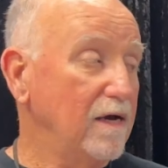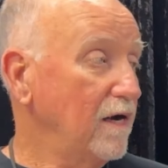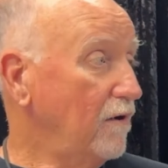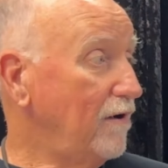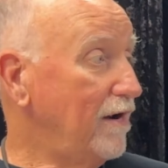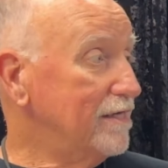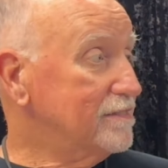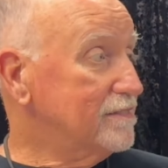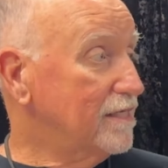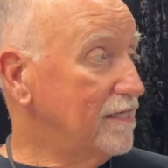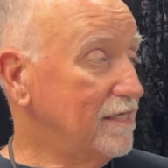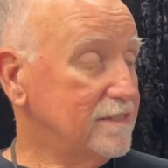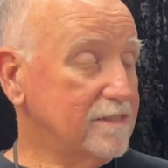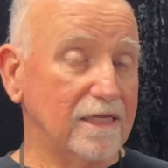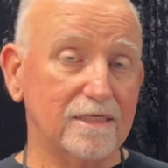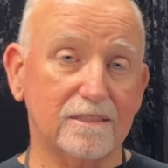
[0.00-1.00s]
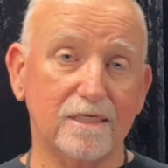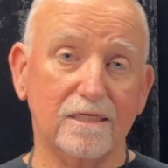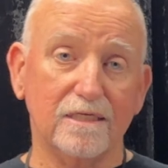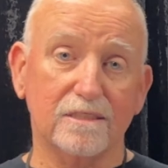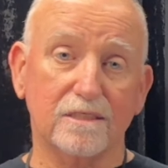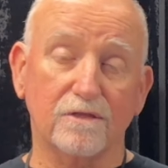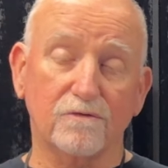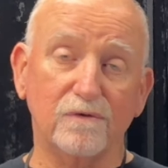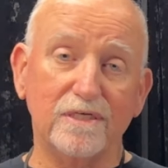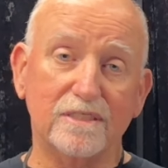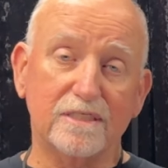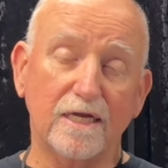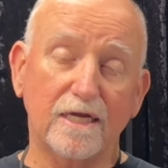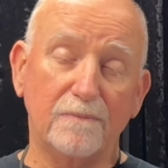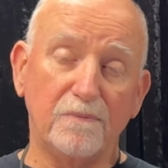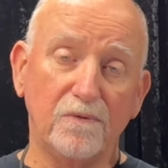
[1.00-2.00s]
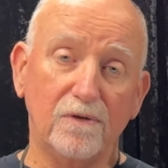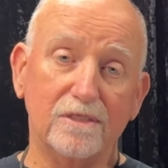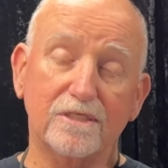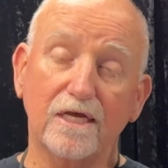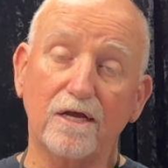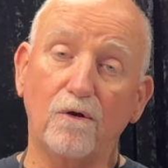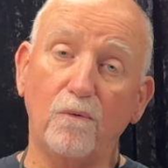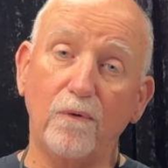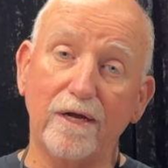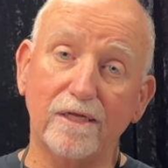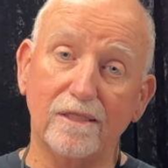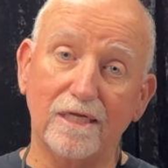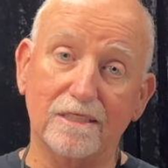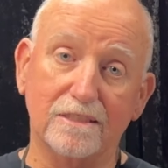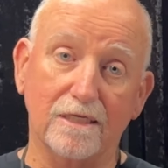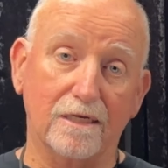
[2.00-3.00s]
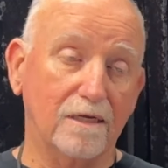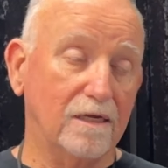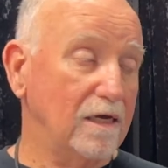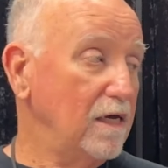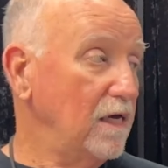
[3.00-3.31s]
All right, today's lesson is a three-stepper. It's a quick lesson.